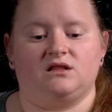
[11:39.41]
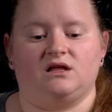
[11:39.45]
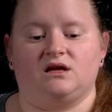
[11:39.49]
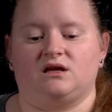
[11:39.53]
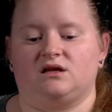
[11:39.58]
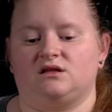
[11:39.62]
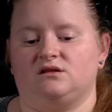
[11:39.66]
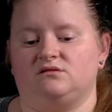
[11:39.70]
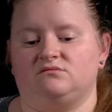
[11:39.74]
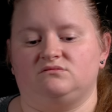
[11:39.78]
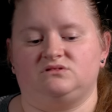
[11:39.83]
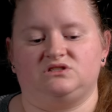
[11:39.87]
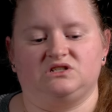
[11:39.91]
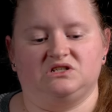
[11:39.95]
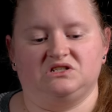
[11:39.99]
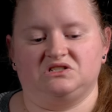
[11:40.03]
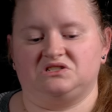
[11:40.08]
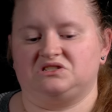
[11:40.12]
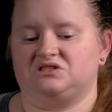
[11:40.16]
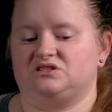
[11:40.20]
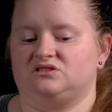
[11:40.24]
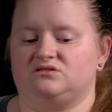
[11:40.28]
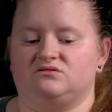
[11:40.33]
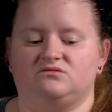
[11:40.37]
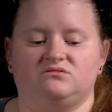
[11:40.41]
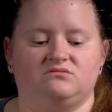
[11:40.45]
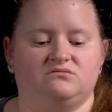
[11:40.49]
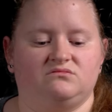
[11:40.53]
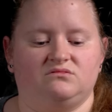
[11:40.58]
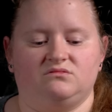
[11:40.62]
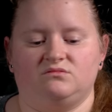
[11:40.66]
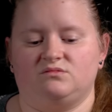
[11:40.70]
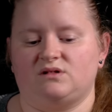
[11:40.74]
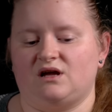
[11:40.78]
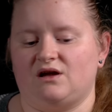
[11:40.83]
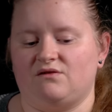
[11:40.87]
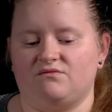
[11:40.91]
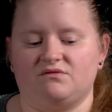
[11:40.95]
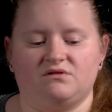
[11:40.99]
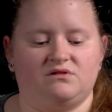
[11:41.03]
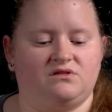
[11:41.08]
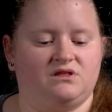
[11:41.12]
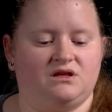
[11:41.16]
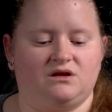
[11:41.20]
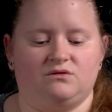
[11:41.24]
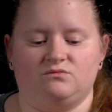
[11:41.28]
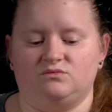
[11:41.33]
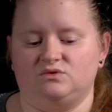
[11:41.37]
Like, just
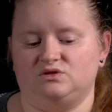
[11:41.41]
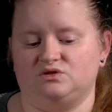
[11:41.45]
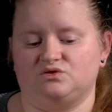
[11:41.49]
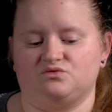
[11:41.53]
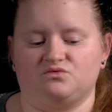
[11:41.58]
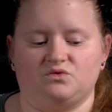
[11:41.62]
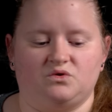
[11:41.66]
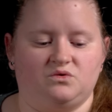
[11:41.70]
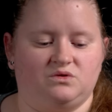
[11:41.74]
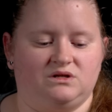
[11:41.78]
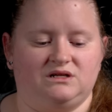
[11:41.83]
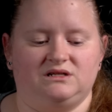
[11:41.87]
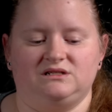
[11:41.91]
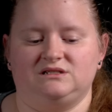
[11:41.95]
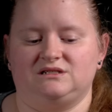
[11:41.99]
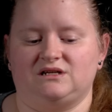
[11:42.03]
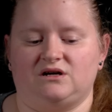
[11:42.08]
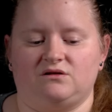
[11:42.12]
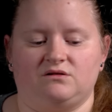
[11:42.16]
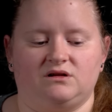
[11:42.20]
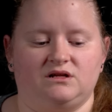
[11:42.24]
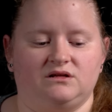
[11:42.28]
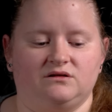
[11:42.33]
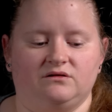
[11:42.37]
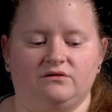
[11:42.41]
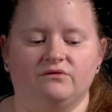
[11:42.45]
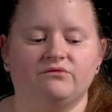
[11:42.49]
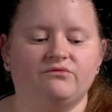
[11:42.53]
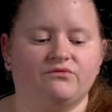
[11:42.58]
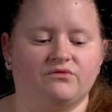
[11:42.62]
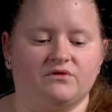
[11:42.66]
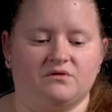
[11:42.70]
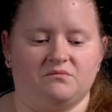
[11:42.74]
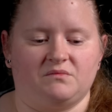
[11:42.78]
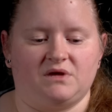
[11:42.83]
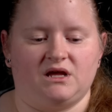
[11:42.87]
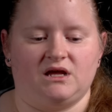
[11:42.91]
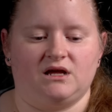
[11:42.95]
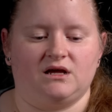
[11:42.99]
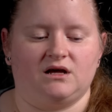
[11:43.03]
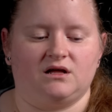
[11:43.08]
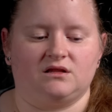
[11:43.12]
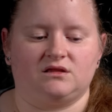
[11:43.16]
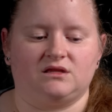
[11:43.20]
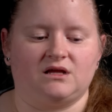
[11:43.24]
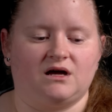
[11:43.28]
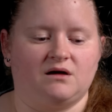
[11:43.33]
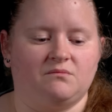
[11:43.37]
everything was rolling downhill for me
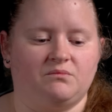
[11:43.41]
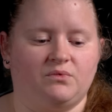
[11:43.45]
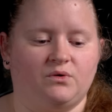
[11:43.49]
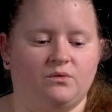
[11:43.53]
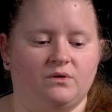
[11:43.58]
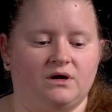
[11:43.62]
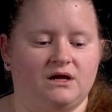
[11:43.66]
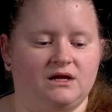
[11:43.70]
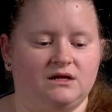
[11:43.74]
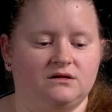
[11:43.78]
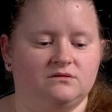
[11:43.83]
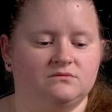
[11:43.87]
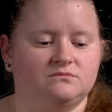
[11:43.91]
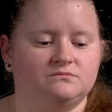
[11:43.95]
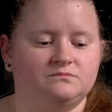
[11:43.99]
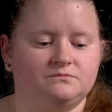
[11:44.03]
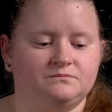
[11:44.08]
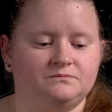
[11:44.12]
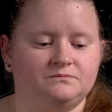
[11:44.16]
at that point.